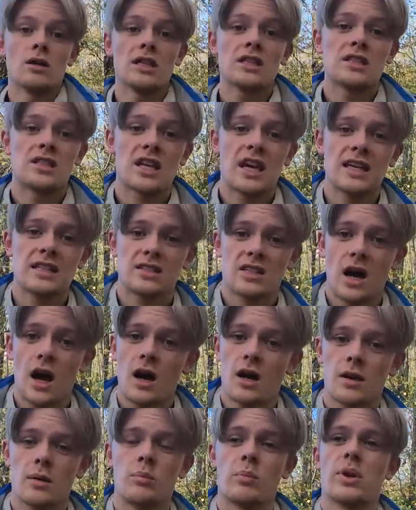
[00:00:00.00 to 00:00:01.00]
these tents
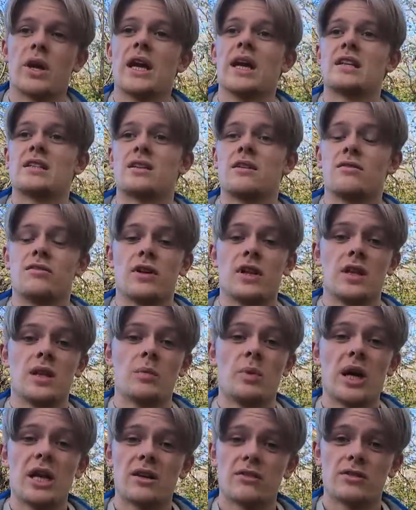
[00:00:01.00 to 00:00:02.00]
are impressive and the
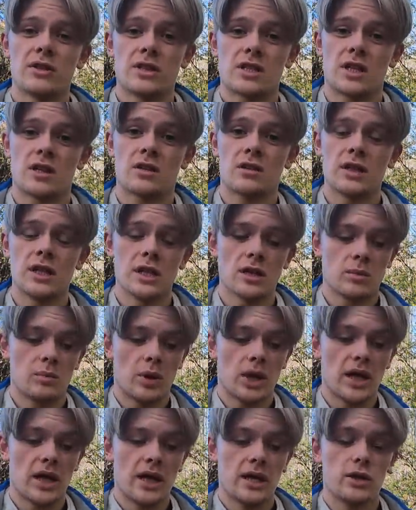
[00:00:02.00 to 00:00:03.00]
benefits are clear,
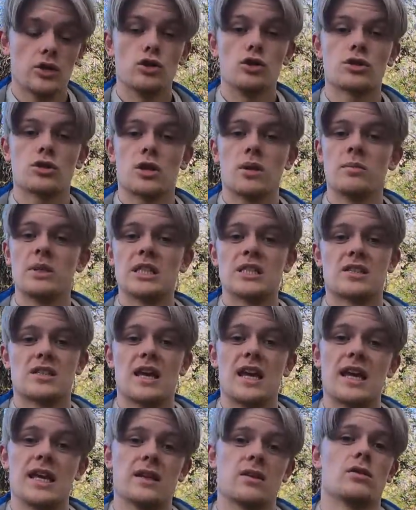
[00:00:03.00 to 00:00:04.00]
but it usually means
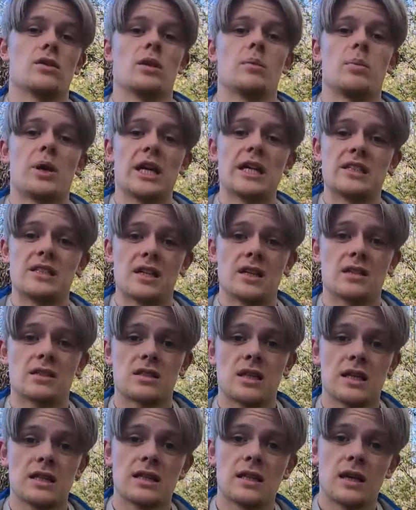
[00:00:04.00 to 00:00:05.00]
they err on the pricier
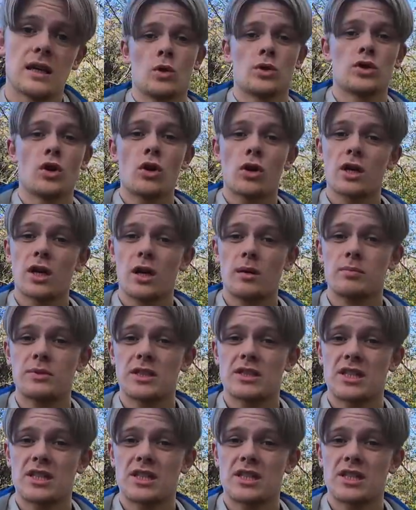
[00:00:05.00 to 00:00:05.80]
side. We're talking up to